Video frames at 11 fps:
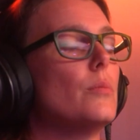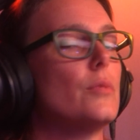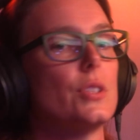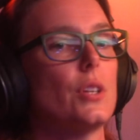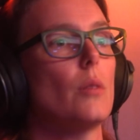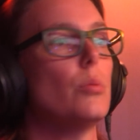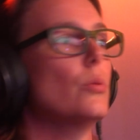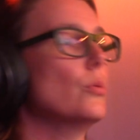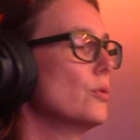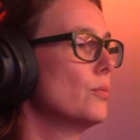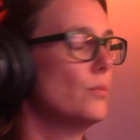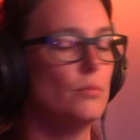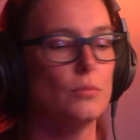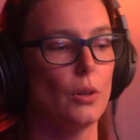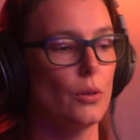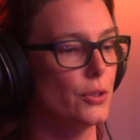sampled
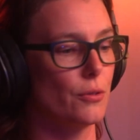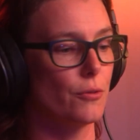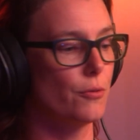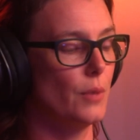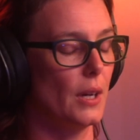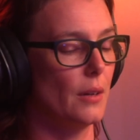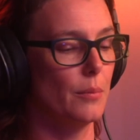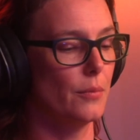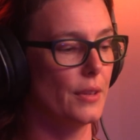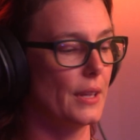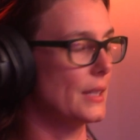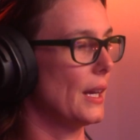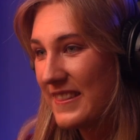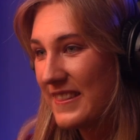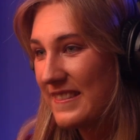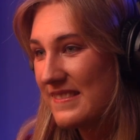lots of things
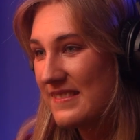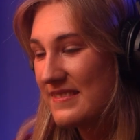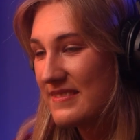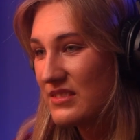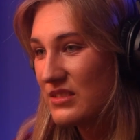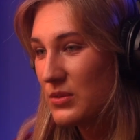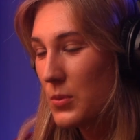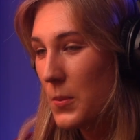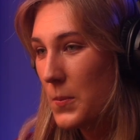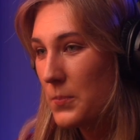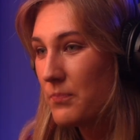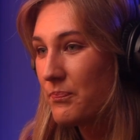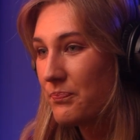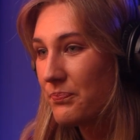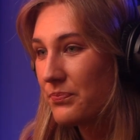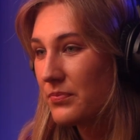the field. And
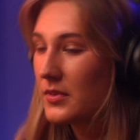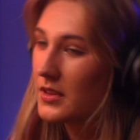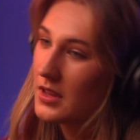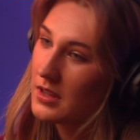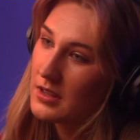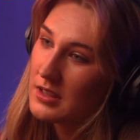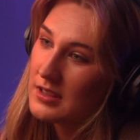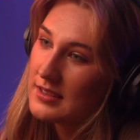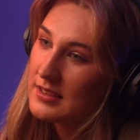I was lucky enough to